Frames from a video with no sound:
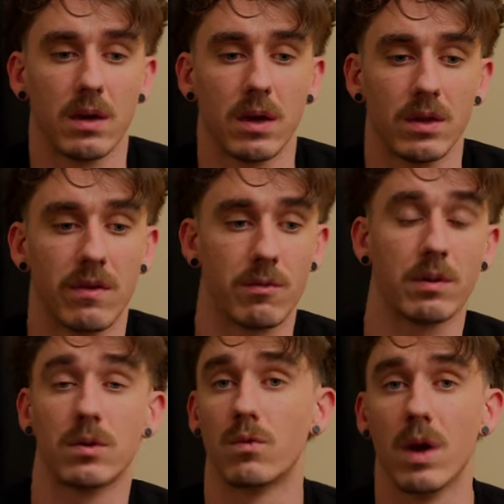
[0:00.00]
I'll never be
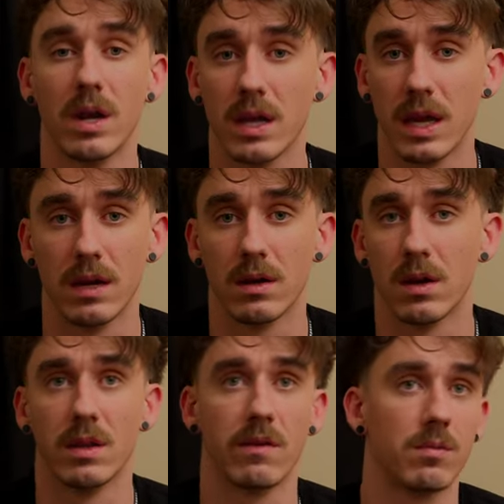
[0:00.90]
able to run again.
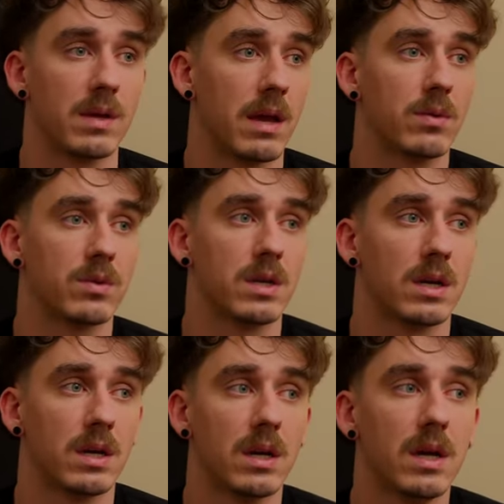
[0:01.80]
I'll never be able
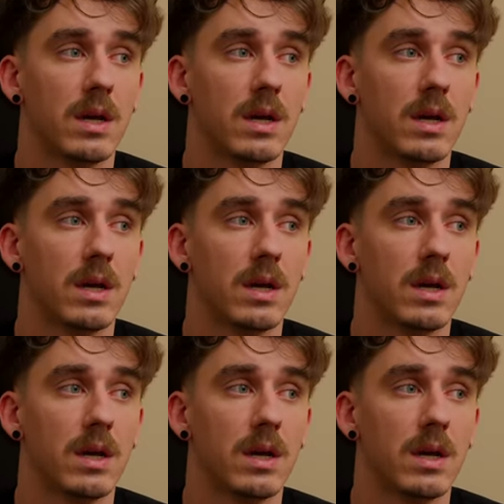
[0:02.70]
to,